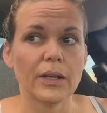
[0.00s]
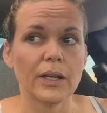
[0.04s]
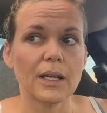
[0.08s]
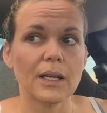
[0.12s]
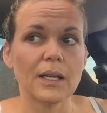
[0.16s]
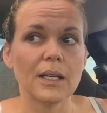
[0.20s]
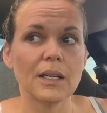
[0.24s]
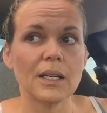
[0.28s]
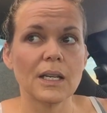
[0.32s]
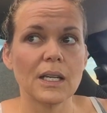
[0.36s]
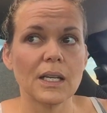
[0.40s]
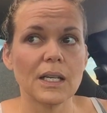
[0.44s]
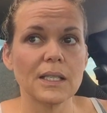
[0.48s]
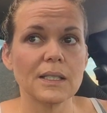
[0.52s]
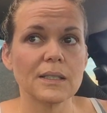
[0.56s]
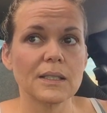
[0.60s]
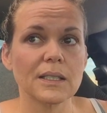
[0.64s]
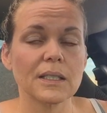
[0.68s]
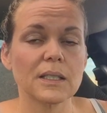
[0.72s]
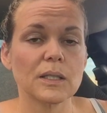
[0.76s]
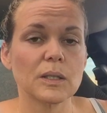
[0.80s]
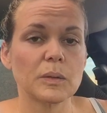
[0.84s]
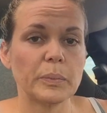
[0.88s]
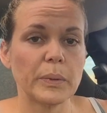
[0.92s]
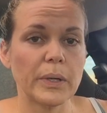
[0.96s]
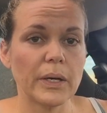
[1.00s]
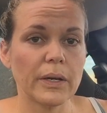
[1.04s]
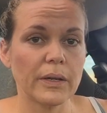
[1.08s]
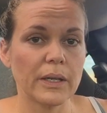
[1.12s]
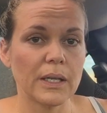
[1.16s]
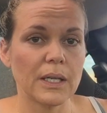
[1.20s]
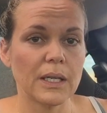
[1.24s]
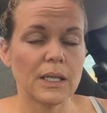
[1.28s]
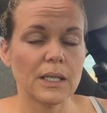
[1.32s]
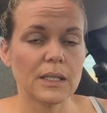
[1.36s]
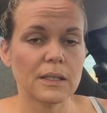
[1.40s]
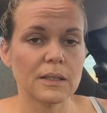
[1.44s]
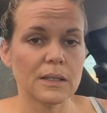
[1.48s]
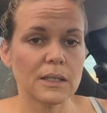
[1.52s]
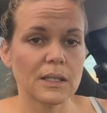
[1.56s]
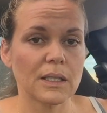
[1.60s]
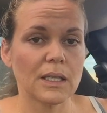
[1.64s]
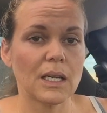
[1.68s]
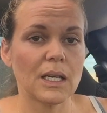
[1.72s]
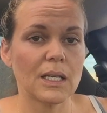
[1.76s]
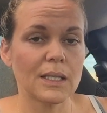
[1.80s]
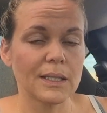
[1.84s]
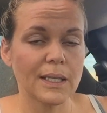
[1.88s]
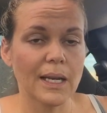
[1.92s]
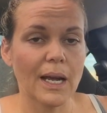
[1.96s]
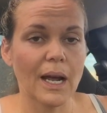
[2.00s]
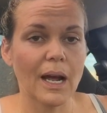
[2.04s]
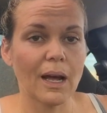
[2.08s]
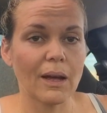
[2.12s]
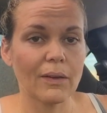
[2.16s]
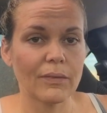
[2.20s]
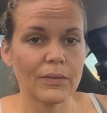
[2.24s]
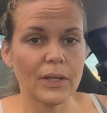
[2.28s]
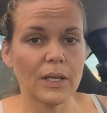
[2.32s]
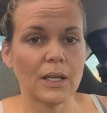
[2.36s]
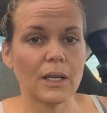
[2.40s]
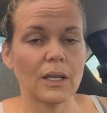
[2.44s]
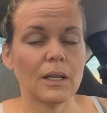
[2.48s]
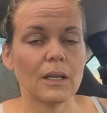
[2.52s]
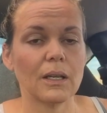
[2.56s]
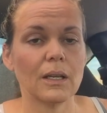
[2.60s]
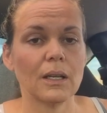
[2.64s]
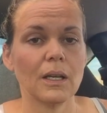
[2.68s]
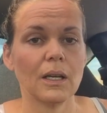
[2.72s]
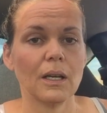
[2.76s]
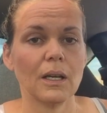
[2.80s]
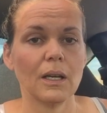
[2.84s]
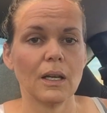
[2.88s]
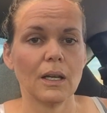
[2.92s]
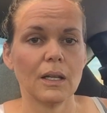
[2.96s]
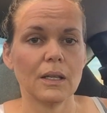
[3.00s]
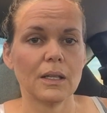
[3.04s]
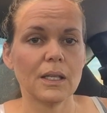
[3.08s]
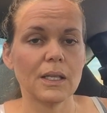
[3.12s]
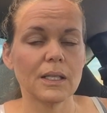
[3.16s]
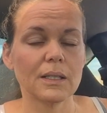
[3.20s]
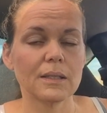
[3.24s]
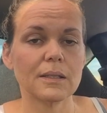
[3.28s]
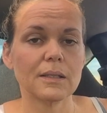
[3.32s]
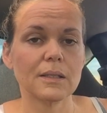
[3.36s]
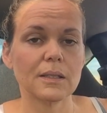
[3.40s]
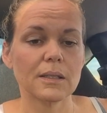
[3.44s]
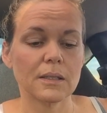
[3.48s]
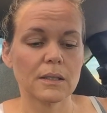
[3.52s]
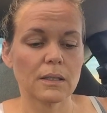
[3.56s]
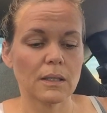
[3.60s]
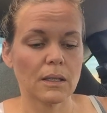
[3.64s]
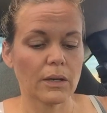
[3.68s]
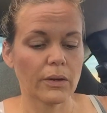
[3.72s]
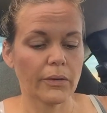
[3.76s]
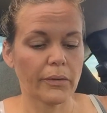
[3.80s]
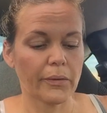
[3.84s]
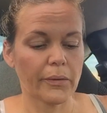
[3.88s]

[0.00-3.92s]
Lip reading: in his experience, he's having these